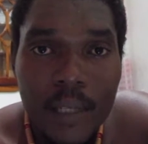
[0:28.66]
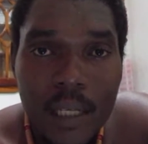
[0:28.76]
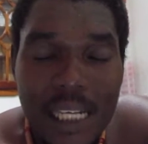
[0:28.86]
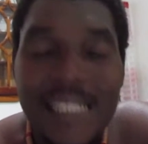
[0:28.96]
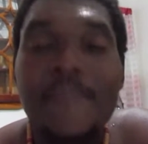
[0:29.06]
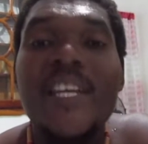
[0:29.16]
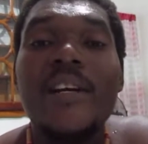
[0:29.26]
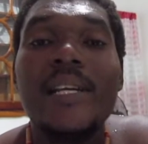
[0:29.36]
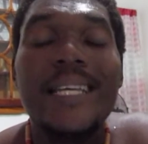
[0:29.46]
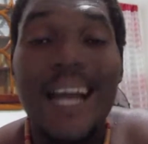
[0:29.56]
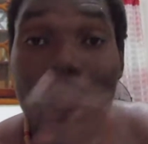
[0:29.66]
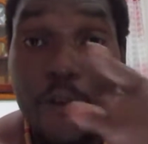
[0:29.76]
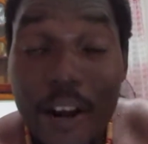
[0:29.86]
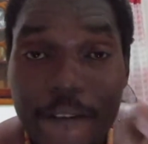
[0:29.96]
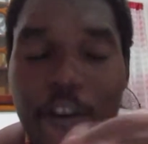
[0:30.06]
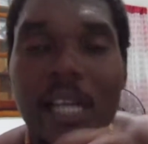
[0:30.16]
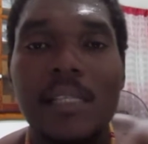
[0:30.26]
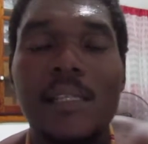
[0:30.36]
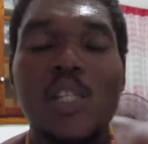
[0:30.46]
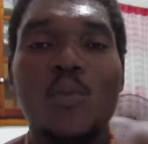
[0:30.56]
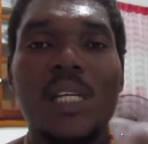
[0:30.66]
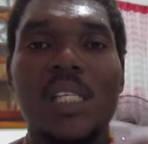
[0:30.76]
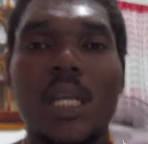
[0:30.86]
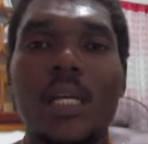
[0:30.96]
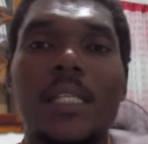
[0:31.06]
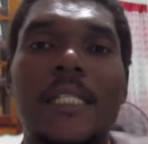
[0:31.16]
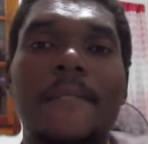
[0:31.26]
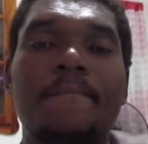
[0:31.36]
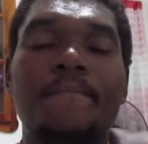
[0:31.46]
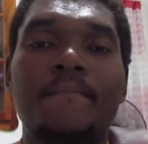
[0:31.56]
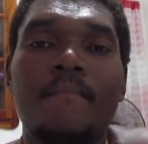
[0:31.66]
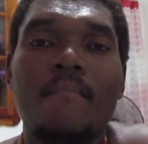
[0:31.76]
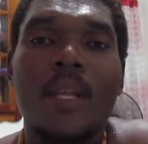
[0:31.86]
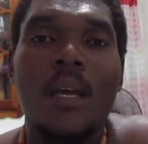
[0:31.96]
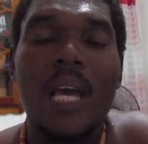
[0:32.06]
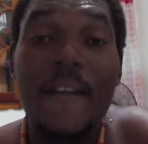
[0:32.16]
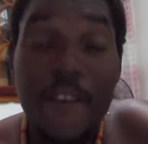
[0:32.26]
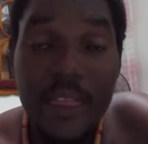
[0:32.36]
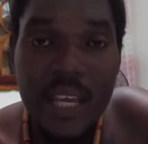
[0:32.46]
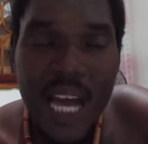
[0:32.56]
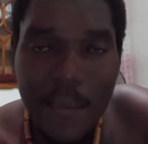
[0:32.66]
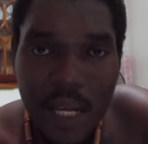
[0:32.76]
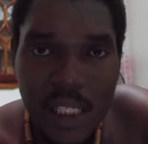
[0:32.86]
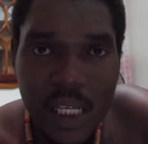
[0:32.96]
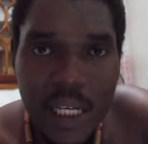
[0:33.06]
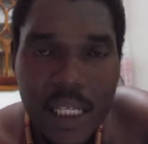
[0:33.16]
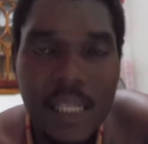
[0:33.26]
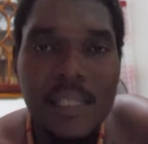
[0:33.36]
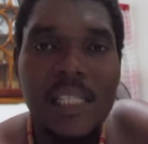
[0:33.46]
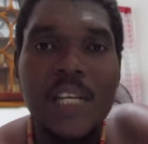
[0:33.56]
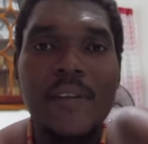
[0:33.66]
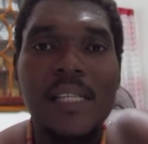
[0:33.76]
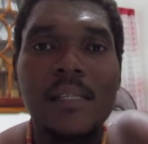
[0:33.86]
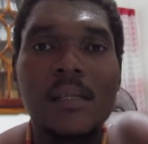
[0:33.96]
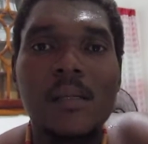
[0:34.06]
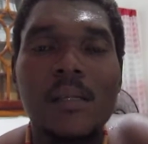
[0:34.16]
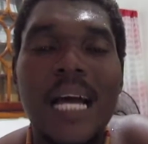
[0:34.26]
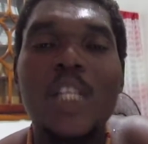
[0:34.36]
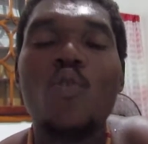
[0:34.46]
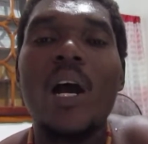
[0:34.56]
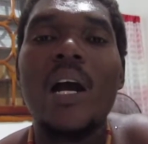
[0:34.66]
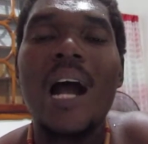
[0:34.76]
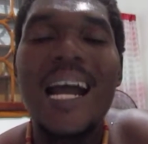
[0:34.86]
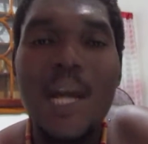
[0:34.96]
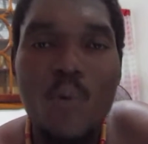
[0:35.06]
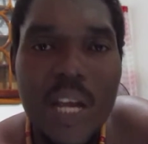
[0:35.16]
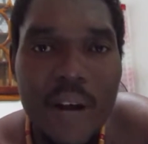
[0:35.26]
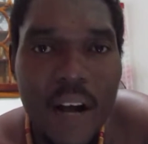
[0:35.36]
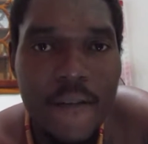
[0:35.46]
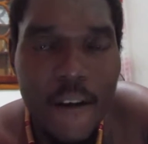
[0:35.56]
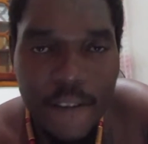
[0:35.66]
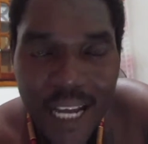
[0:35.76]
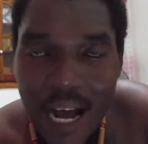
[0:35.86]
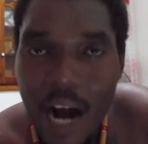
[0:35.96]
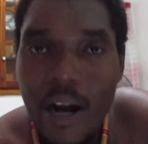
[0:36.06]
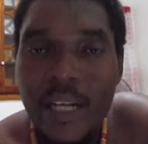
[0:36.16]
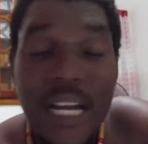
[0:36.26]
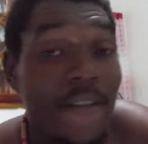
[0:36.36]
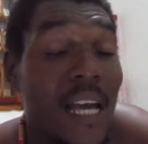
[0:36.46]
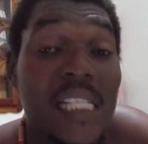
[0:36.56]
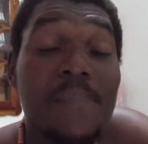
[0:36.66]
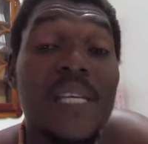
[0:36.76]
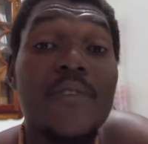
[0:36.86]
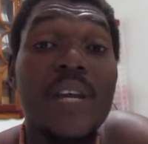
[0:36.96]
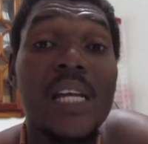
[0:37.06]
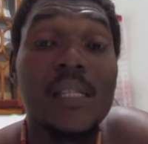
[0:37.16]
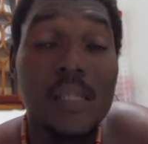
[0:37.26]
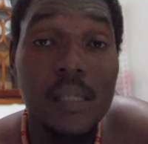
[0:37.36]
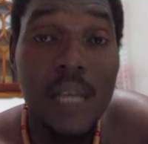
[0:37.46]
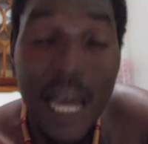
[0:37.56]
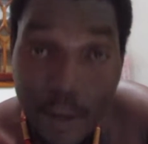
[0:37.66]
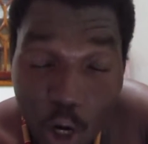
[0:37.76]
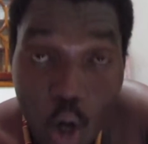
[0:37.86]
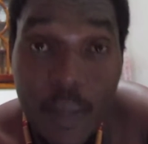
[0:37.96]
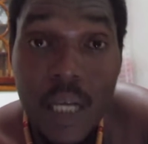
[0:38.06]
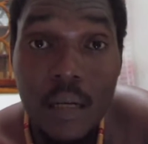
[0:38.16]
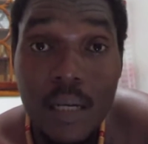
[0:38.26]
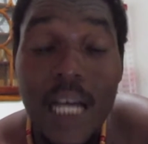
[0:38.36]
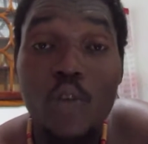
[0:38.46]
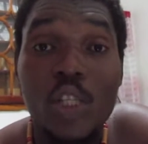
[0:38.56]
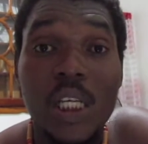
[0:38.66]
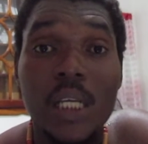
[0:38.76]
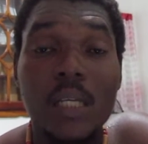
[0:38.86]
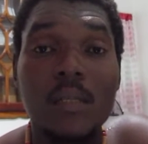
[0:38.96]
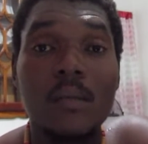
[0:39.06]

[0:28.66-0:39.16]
It's merely a reference to be checked. Everything I mention in this series that you are unaware of or never experienced, I recommend that you check it.